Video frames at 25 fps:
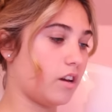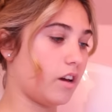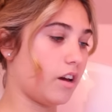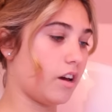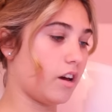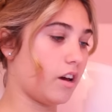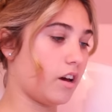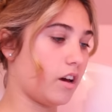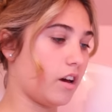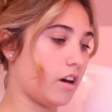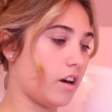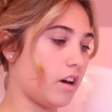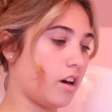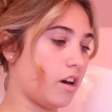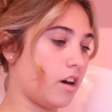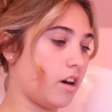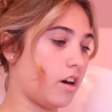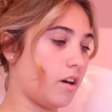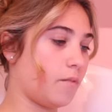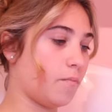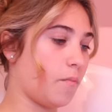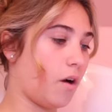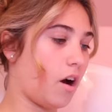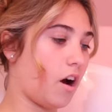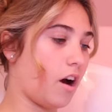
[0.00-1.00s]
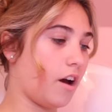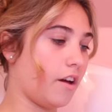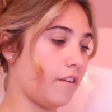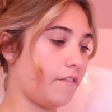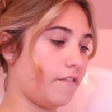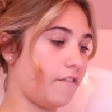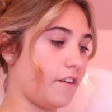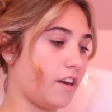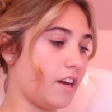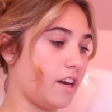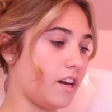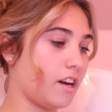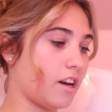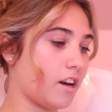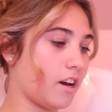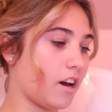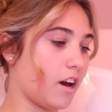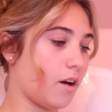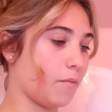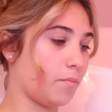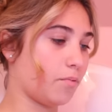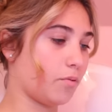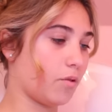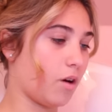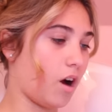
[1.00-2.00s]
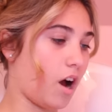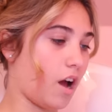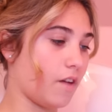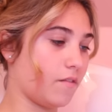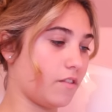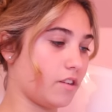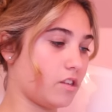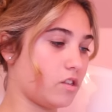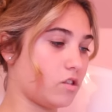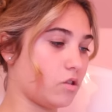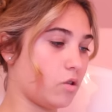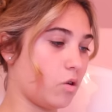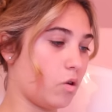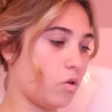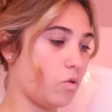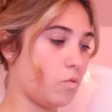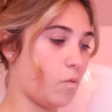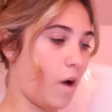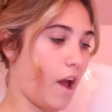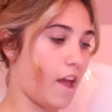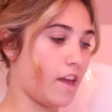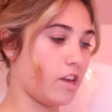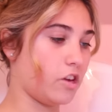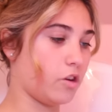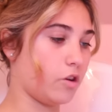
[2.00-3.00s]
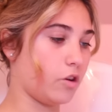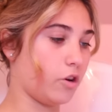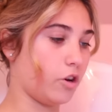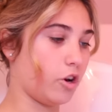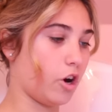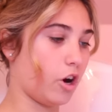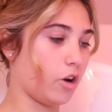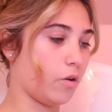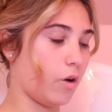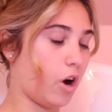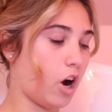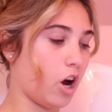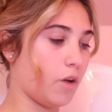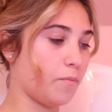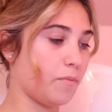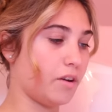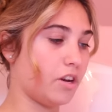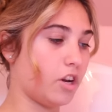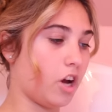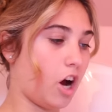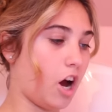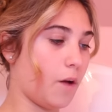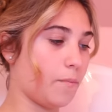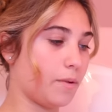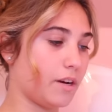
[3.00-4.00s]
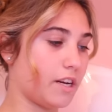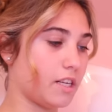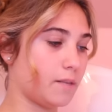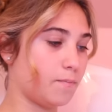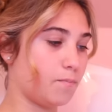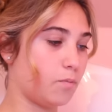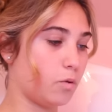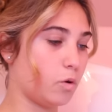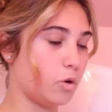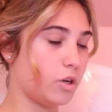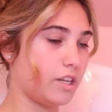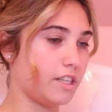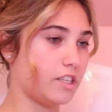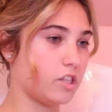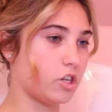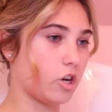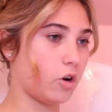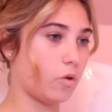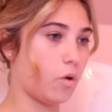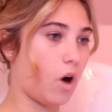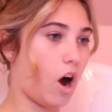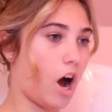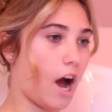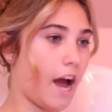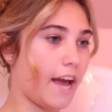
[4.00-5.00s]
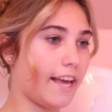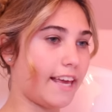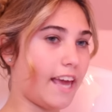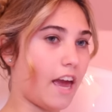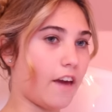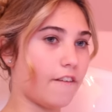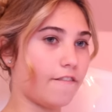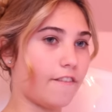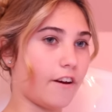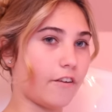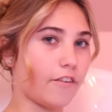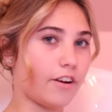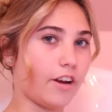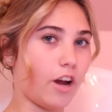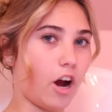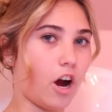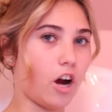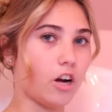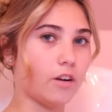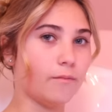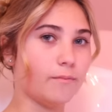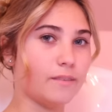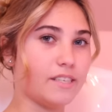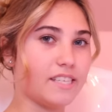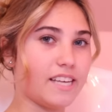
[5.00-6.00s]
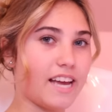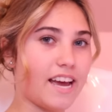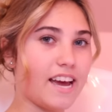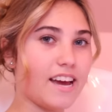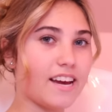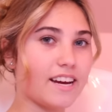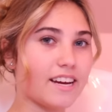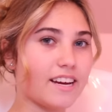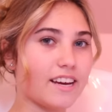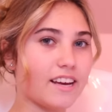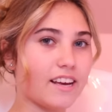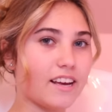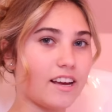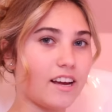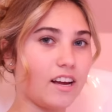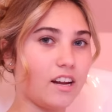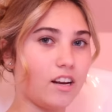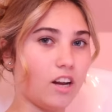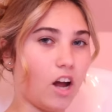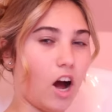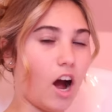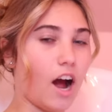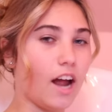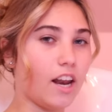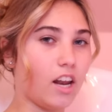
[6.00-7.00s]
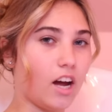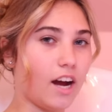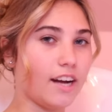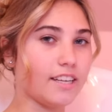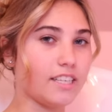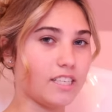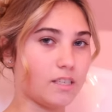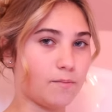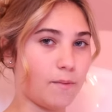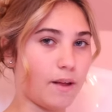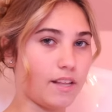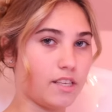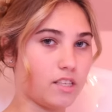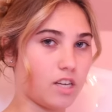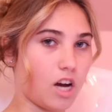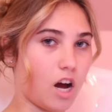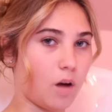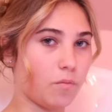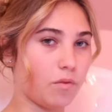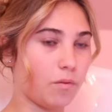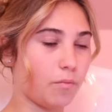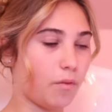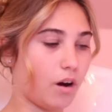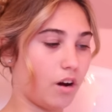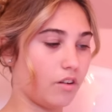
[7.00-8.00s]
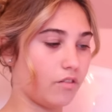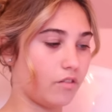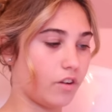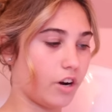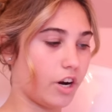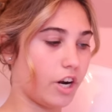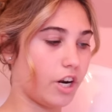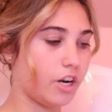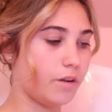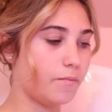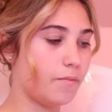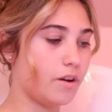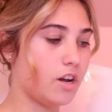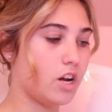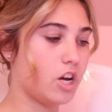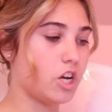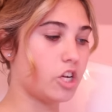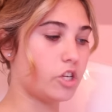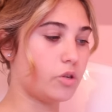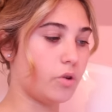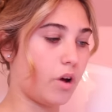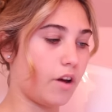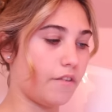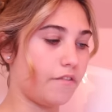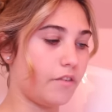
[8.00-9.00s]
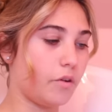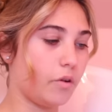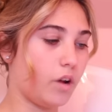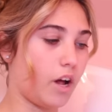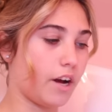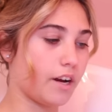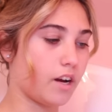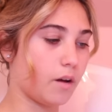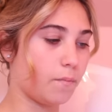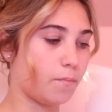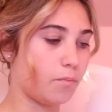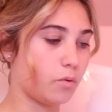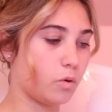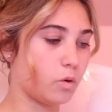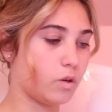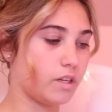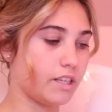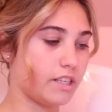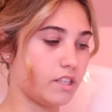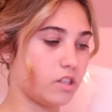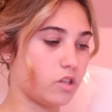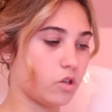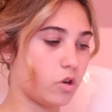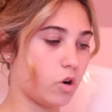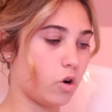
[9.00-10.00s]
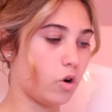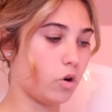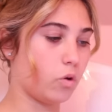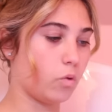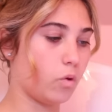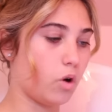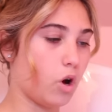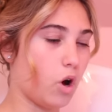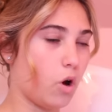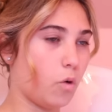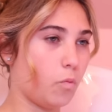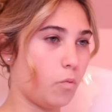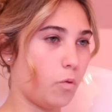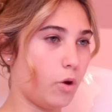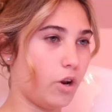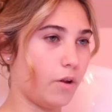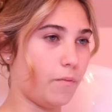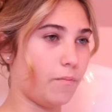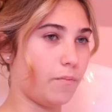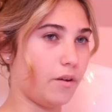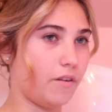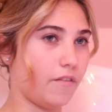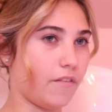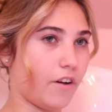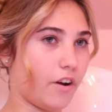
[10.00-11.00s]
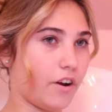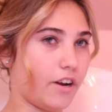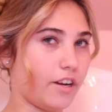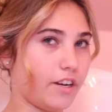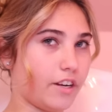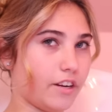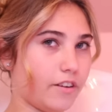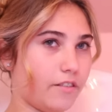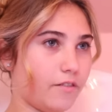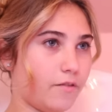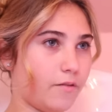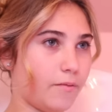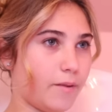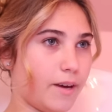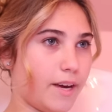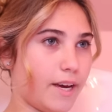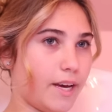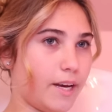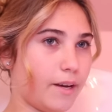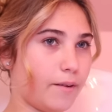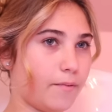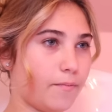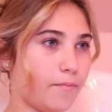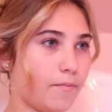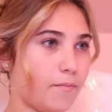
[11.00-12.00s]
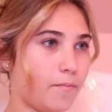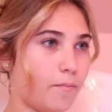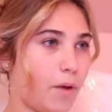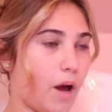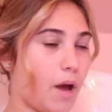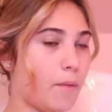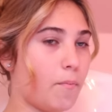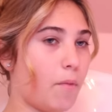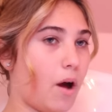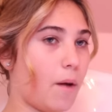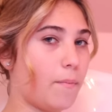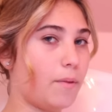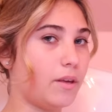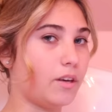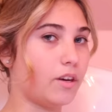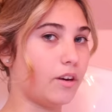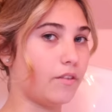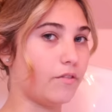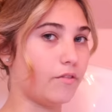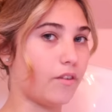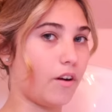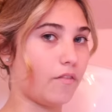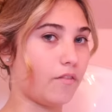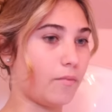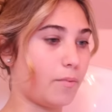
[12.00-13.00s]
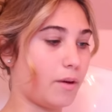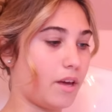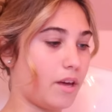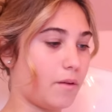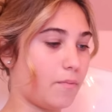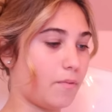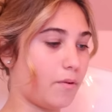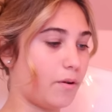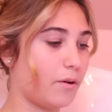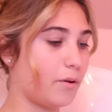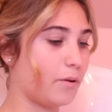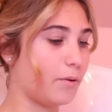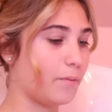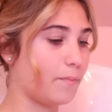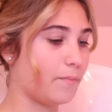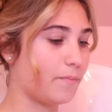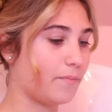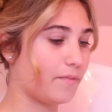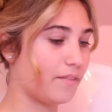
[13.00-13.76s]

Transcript: Um, I think a private school where you can go home at night, because boarding school, I get very homesick. Like, I like to spend time in my room, so I feel like a boarding school wouldn't be very good for me, but it might be good for other people.